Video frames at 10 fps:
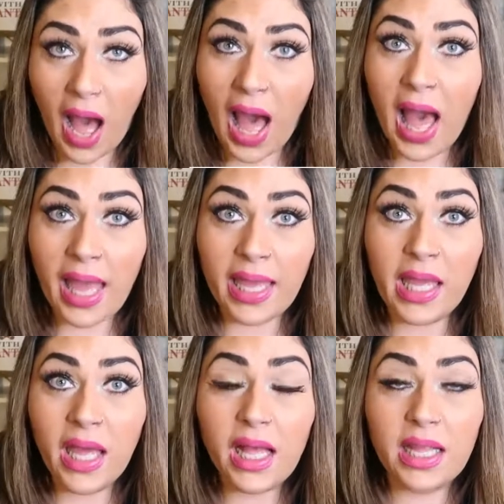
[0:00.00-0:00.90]

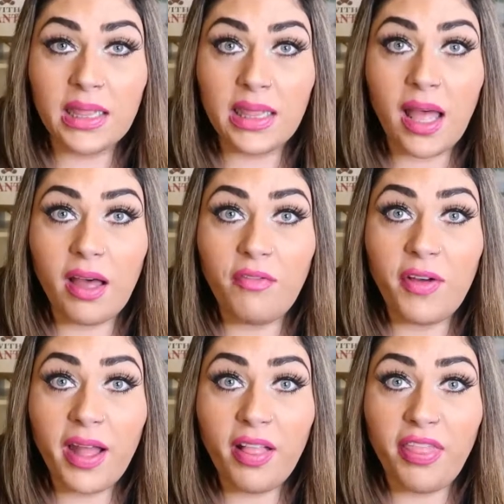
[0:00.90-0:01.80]
I
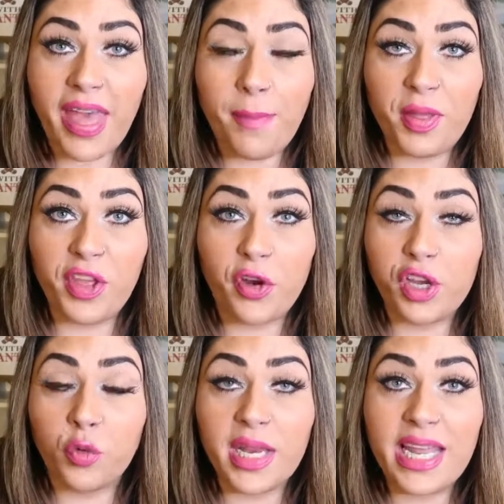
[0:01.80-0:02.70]
love them. Their
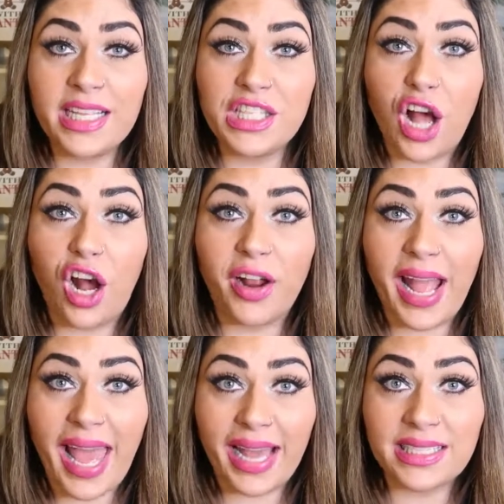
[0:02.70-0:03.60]
ingredients
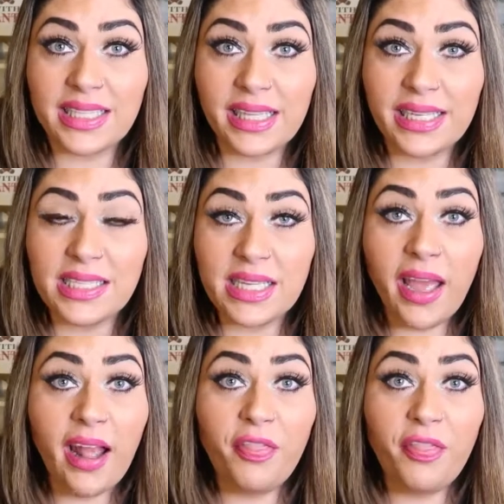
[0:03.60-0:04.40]
are excellent.